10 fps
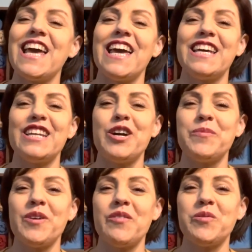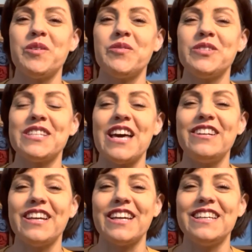And I hope you have a wonderful
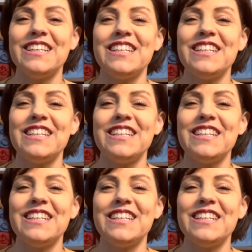Saturday.